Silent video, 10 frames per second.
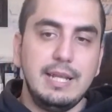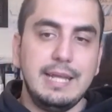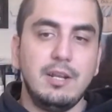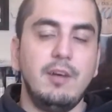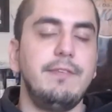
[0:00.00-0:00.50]

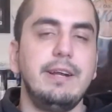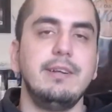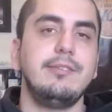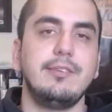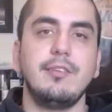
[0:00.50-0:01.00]
In all
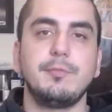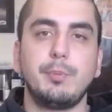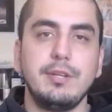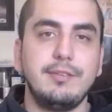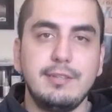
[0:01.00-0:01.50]
fairness, this is
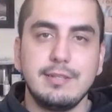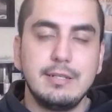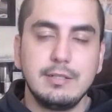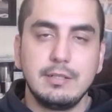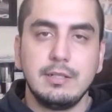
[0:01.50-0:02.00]
preseason,